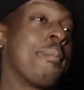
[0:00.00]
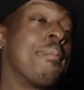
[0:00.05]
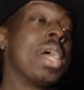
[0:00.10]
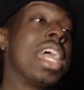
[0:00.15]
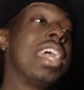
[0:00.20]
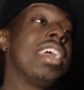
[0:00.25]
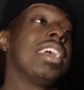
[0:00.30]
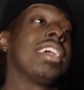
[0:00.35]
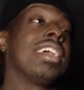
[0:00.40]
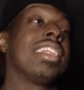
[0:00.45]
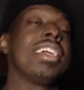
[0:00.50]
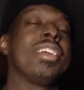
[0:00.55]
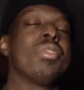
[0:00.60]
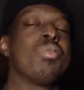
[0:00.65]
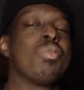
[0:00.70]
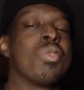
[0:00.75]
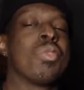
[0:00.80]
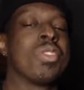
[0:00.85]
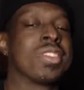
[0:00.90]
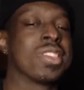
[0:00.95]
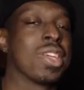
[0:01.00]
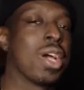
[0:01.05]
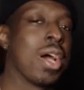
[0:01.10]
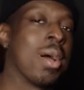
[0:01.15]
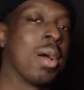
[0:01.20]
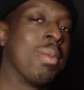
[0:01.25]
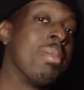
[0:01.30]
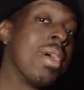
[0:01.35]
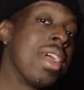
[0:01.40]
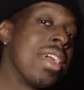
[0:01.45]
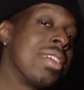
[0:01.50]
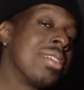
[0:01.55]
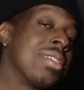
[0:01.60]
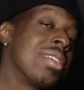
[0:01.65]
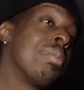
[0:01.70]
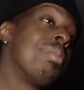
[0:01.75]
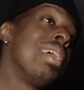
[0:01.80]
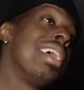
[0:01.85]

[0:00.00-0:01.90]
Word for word: Bailey was amazing.